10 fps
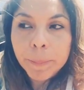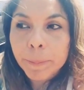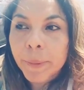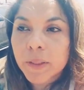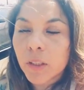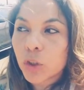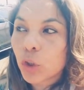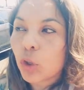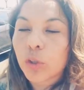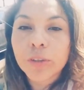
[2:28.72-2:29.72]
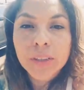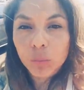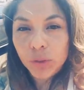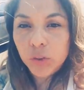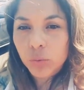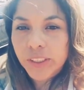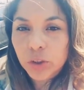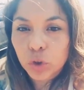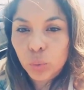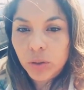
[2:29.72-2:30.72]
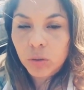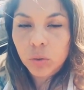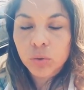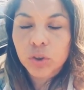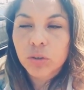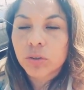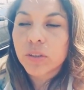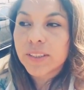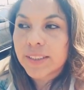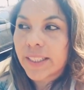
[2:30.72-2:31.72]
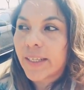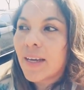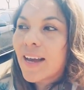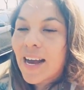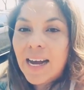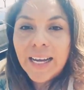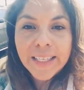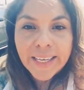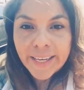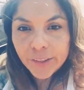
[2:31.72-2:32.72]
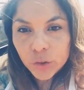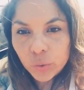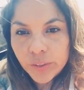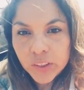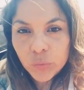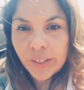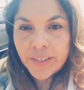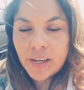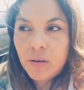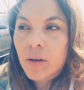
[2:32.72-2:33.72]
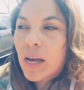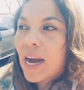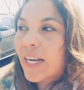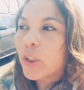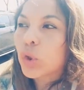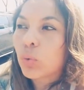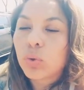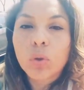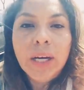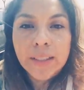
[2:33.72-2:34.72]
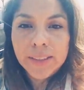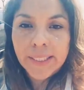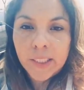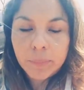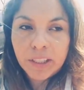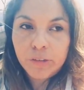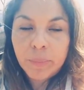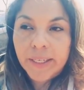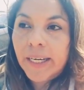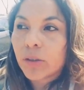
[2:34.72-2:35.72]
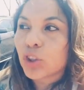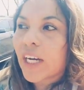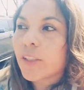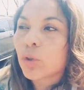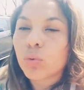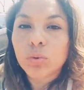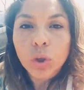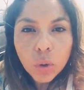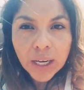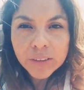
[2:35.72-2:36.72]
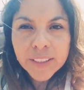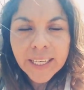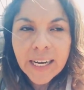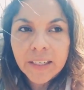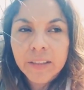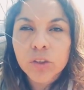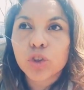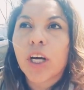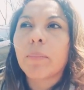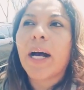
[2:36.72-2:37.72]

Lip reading: But to learn that we don't need to do it alone, to learn to say, "I can't do this right now. I don't know how to get up off my couch. I don't know how to get out of this job.